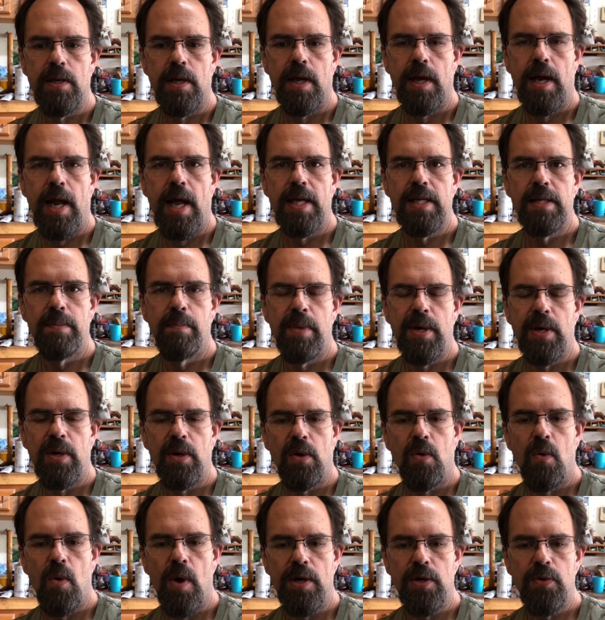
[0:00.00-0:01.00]
it hasn't been
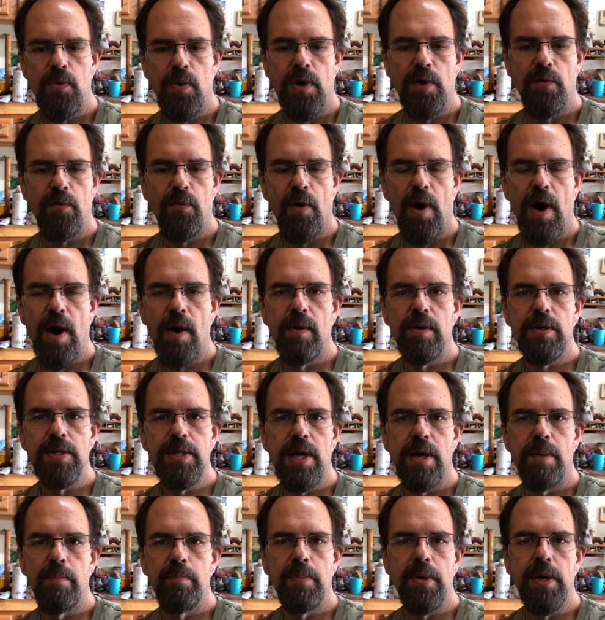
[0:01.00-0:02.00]
quite twenty-four hours
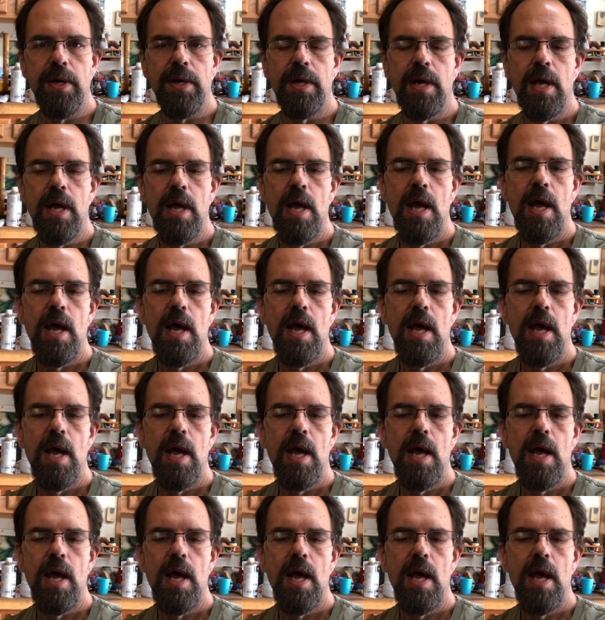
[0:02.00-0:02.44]
yet, but